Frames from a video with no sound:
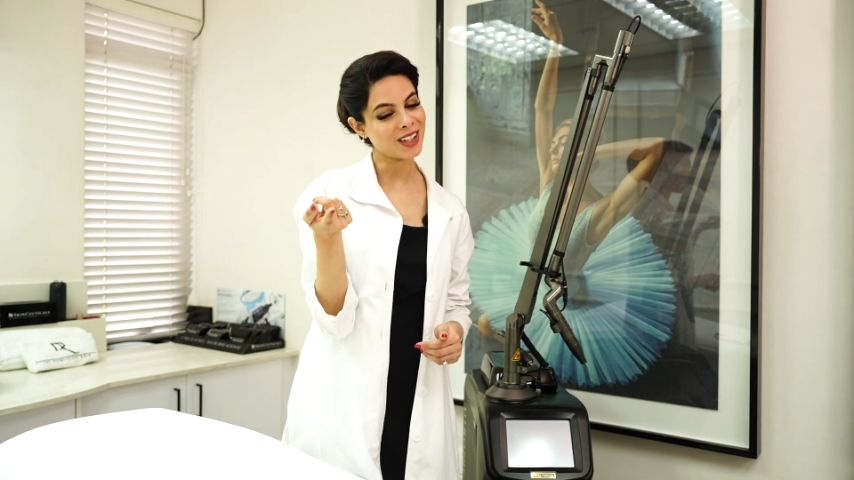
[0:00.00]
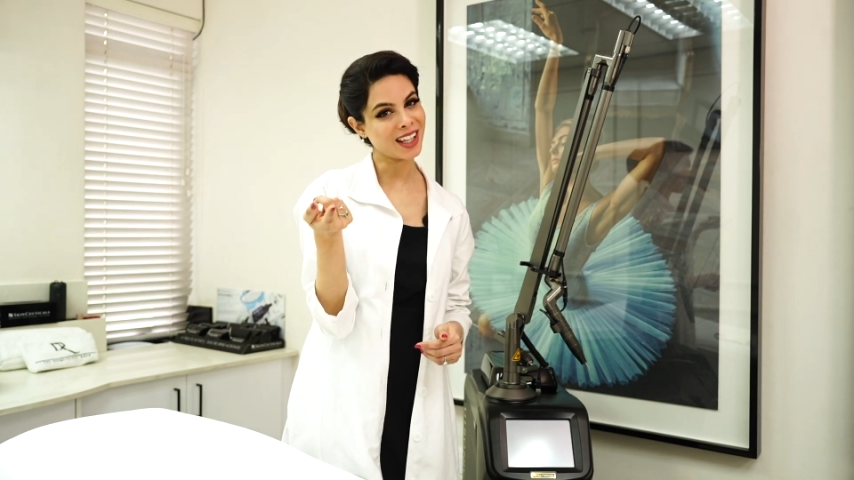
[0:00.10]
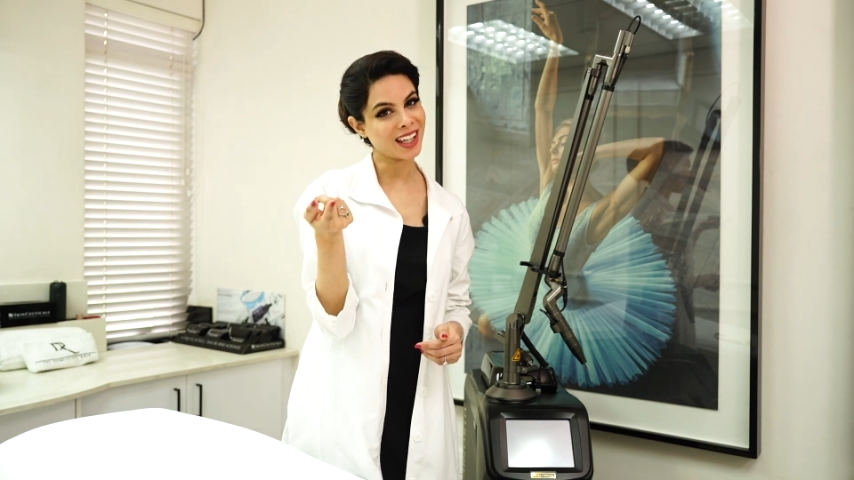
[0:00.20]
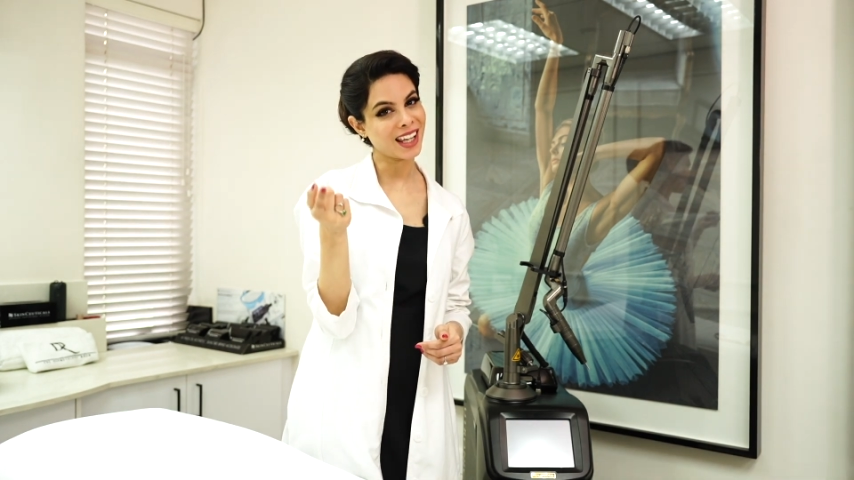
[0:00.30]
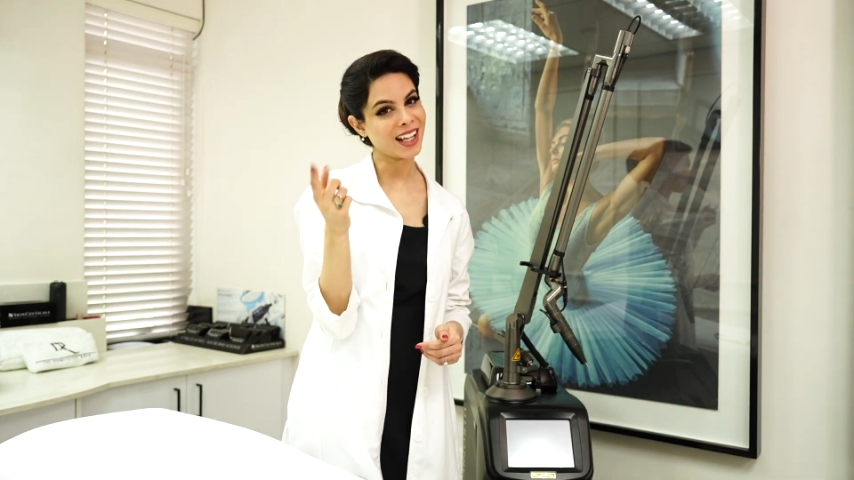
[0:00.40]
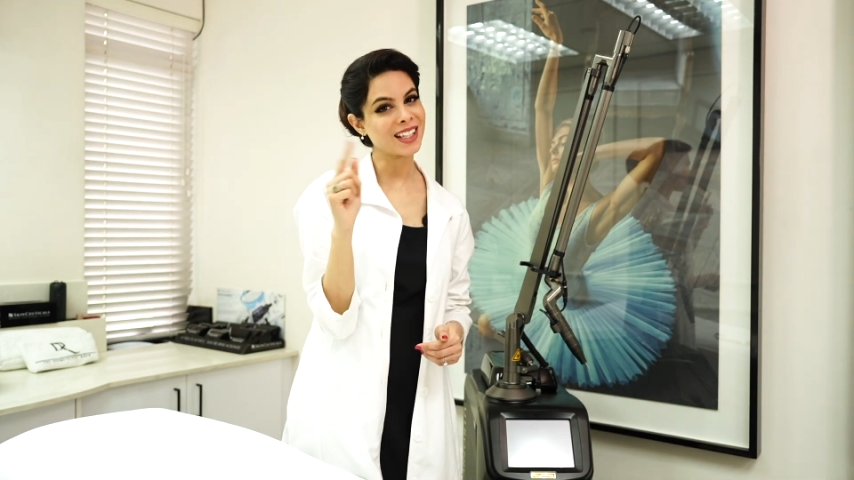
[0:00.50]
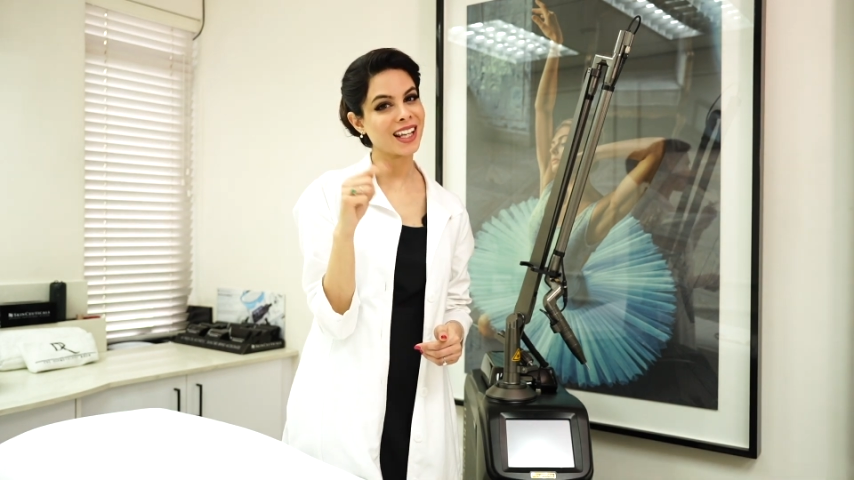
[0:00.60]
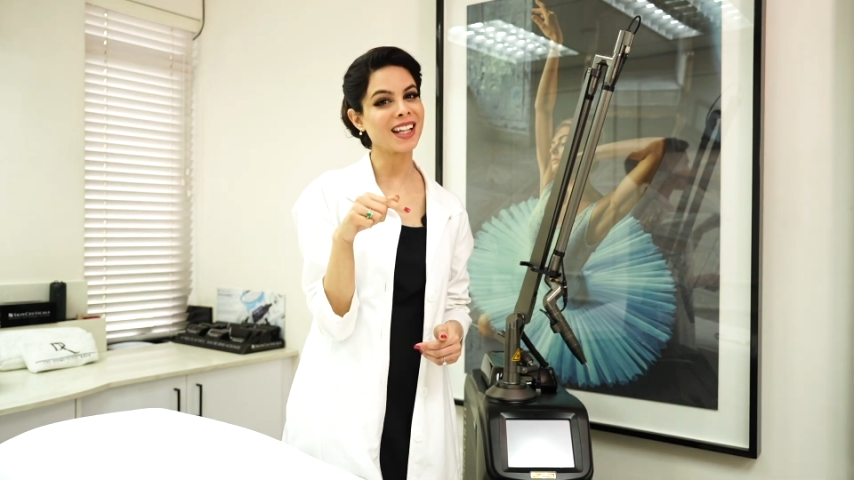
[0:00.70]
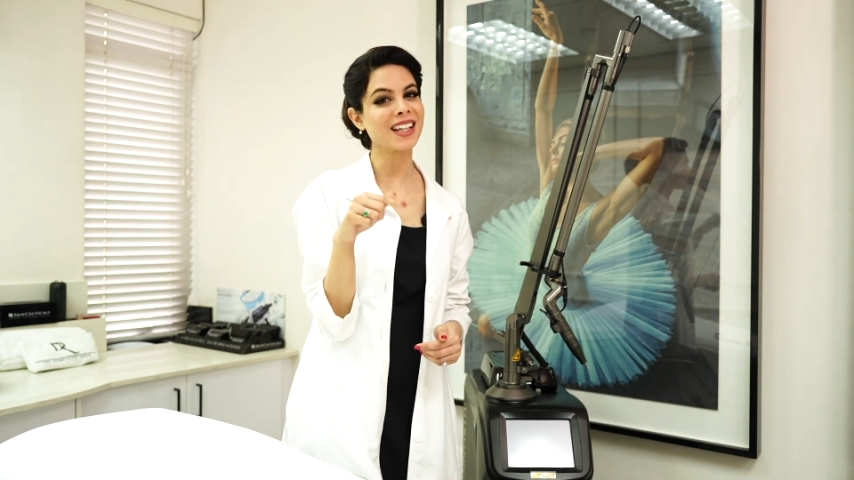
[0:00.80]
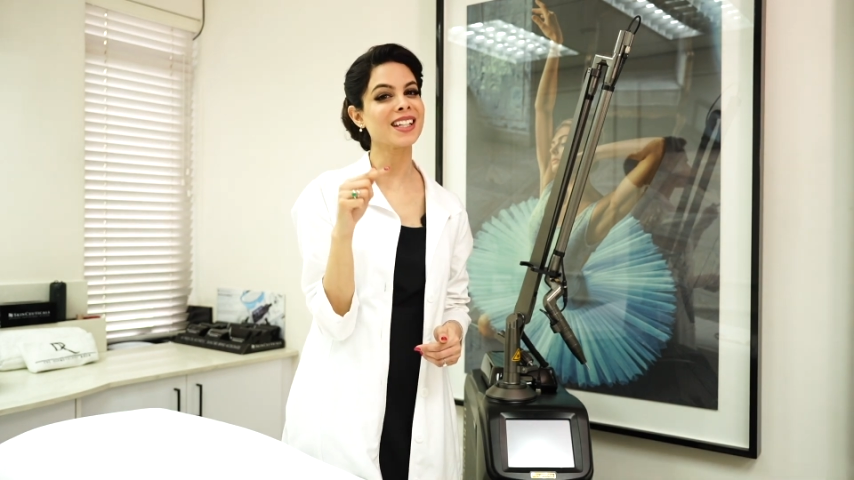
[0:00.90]
thinking it's
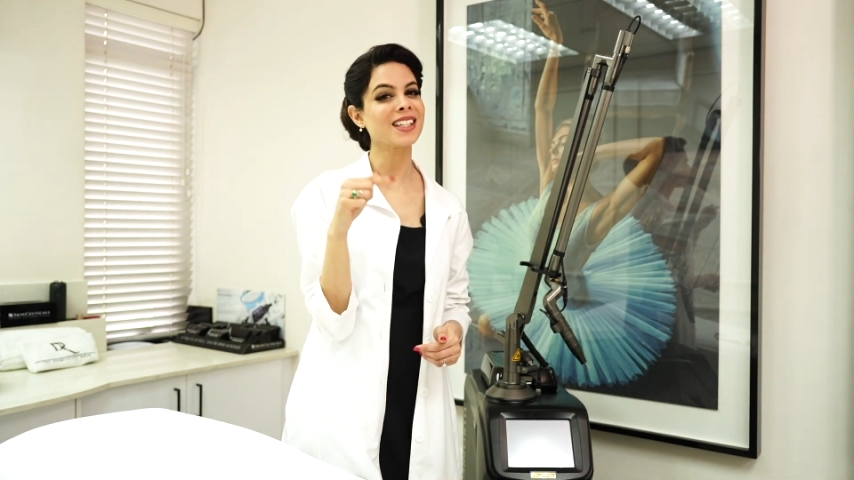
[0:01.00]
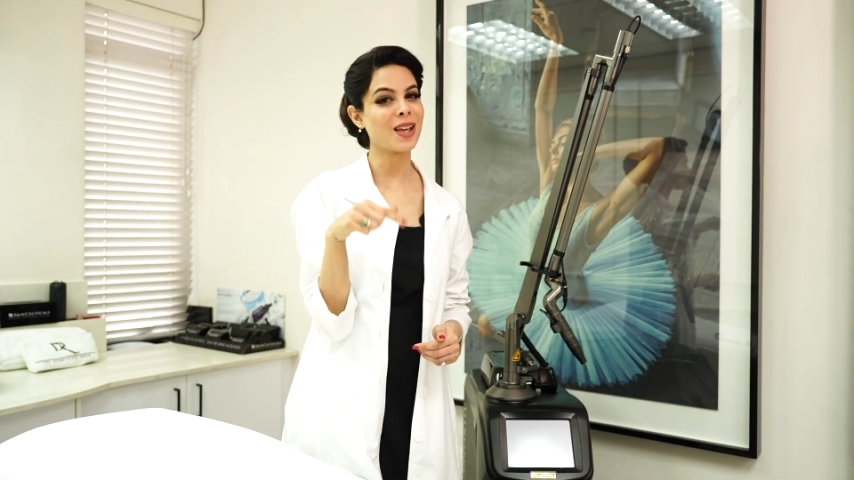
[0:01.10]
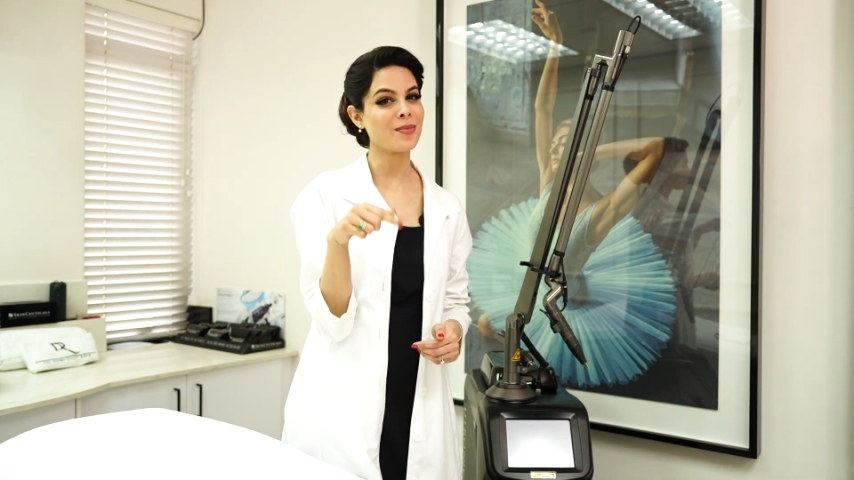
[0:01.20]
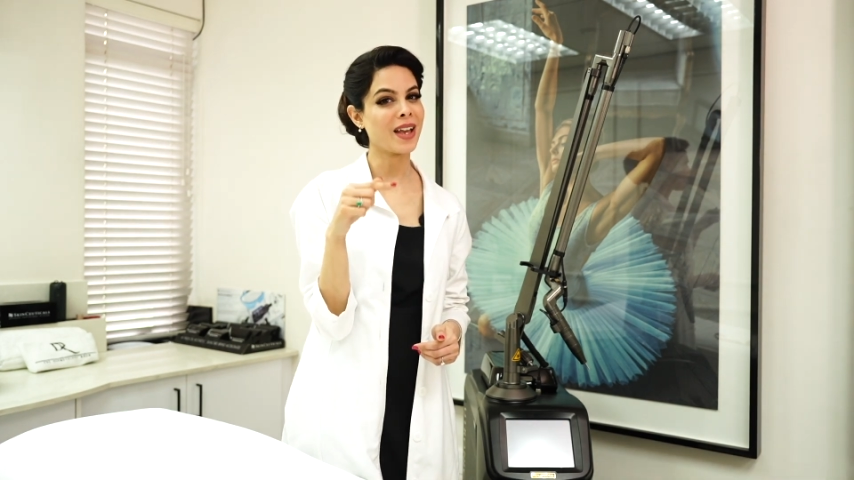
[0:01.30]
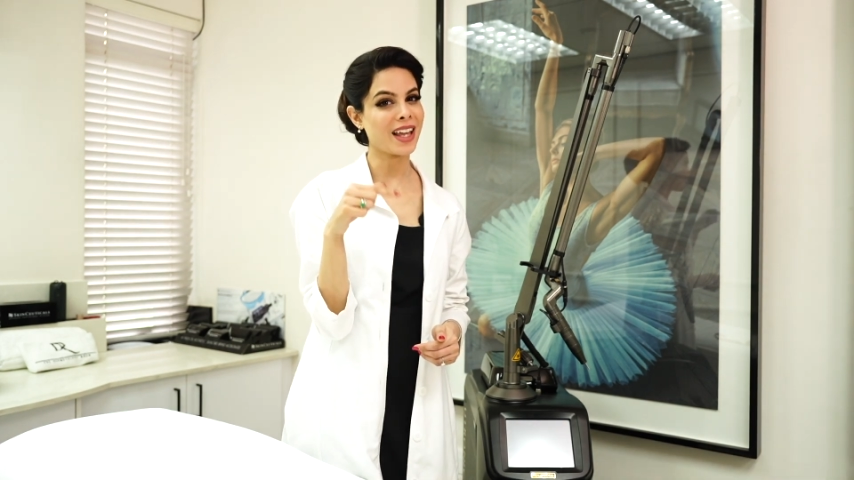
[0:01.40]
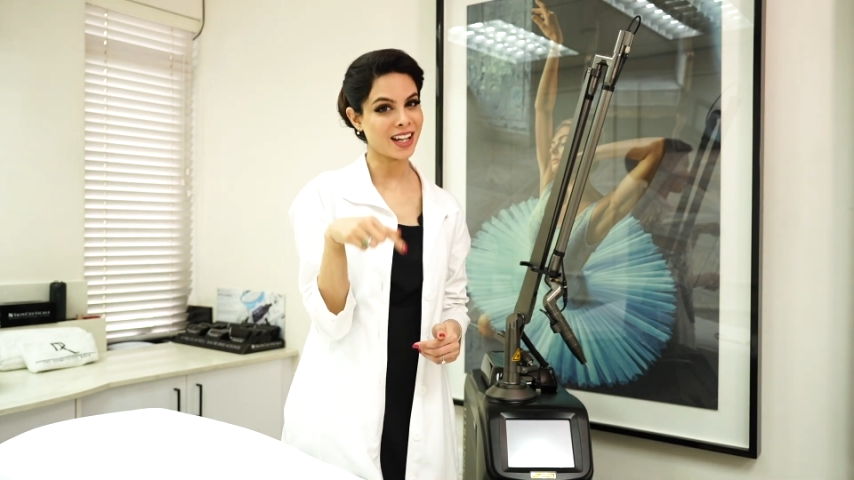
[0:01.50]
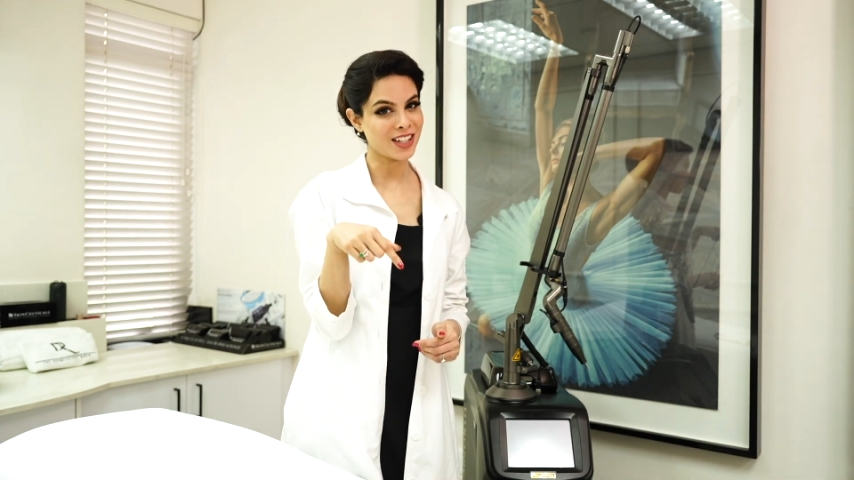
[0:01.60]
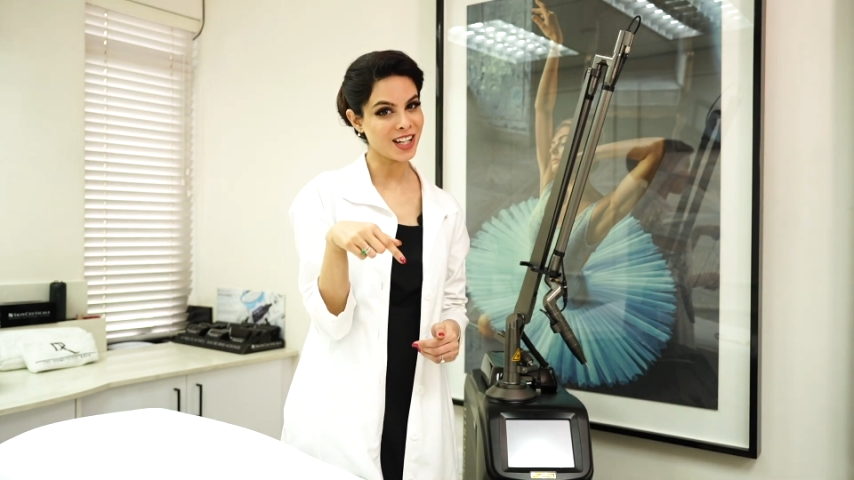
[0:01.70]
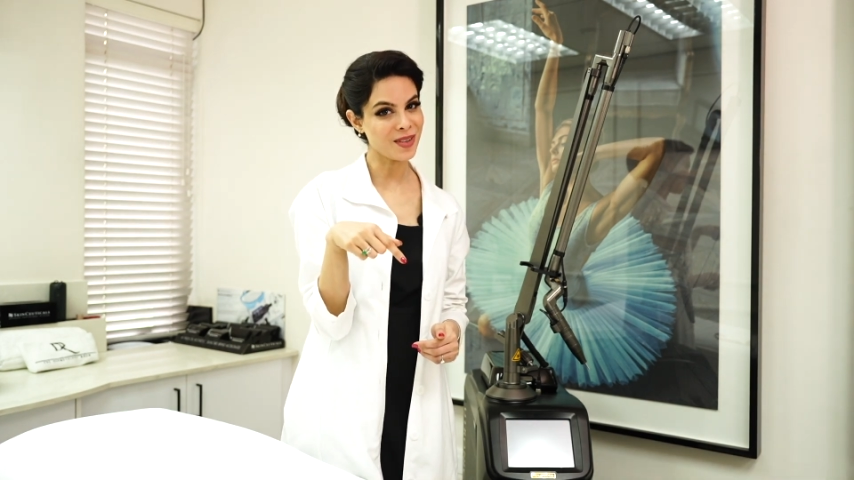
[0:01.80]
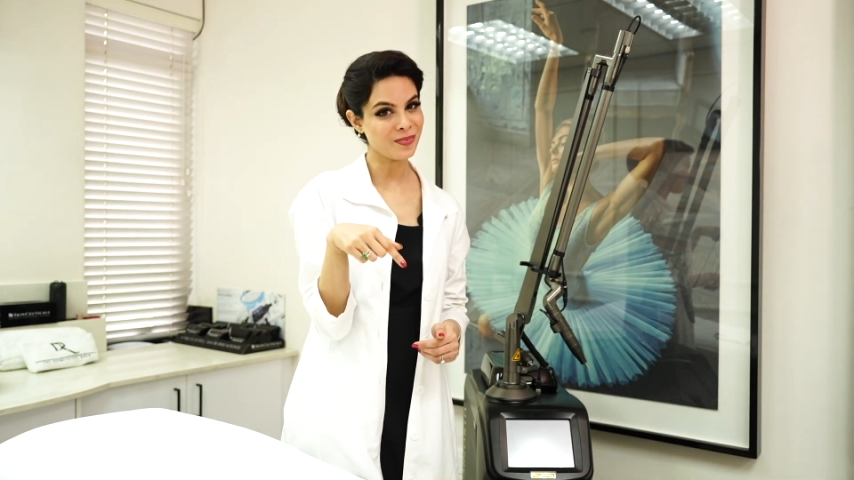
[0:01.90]
getting the same
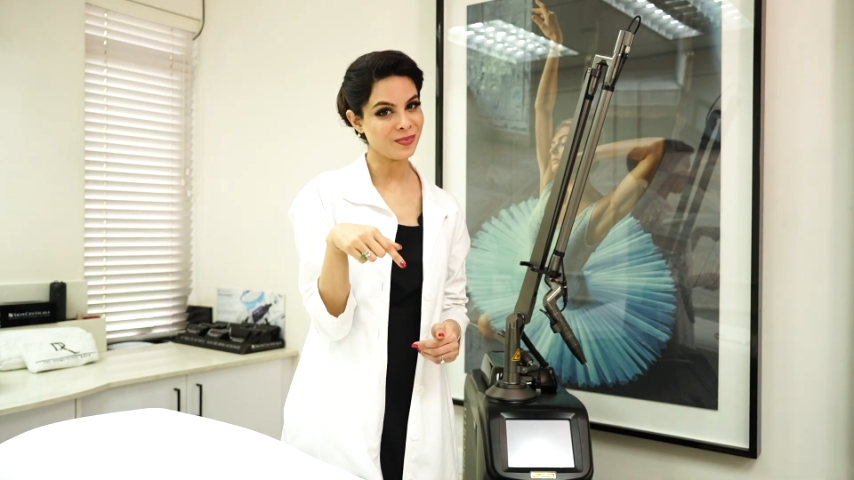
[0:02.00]
energy,